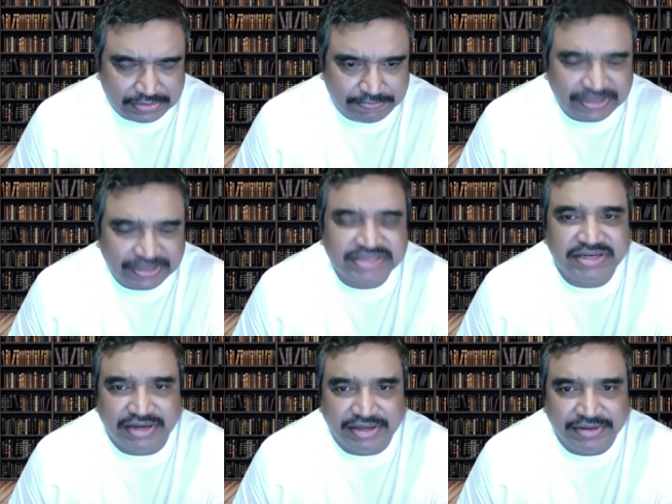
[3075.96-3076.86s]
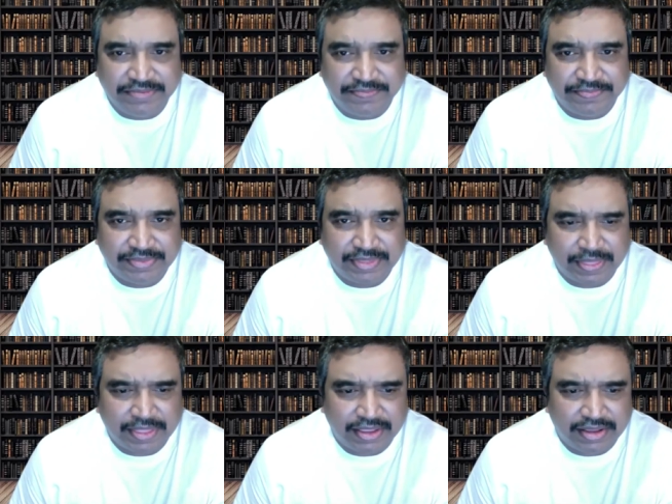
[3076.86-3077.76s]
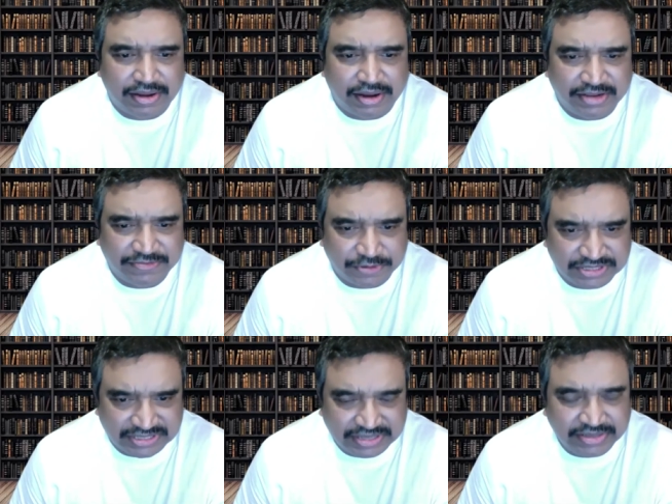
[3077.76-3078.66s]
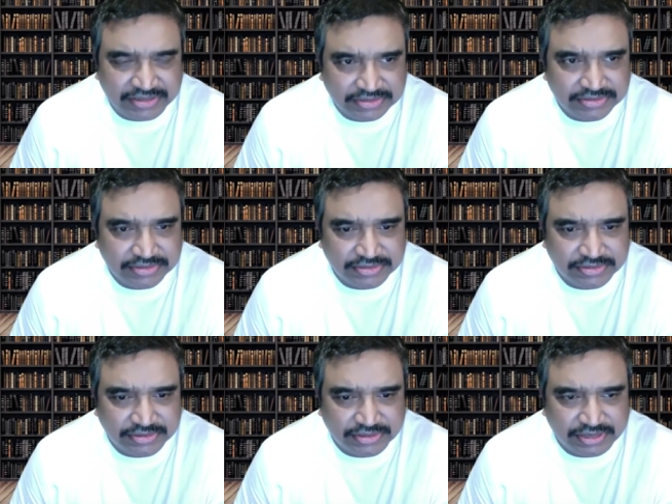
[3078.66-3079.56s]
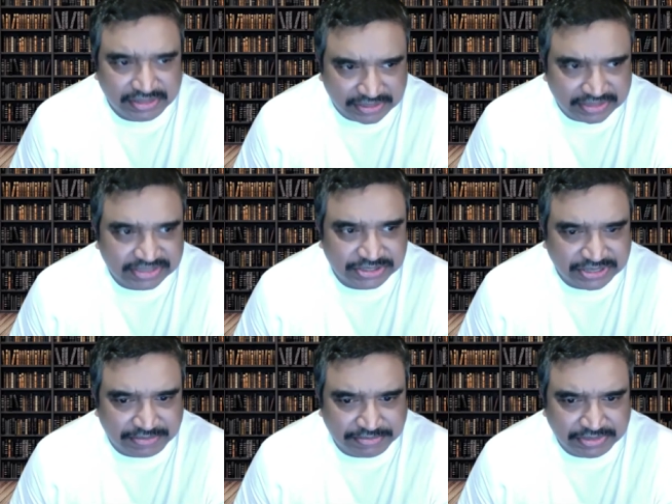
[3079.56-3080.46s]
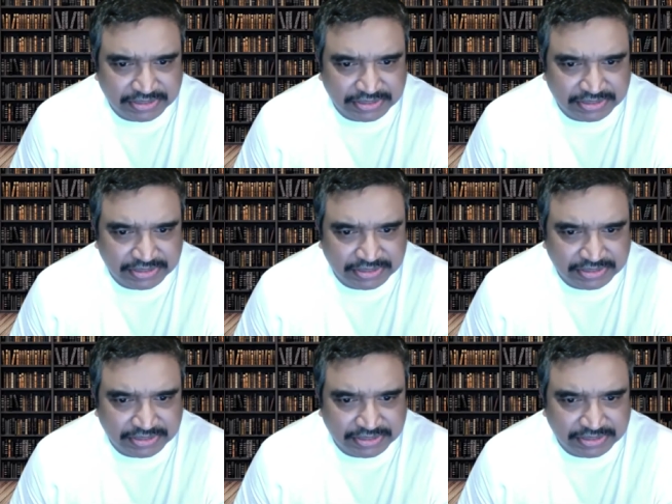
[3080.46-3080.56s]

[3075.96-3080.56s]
Personally, I foresee in the years to come,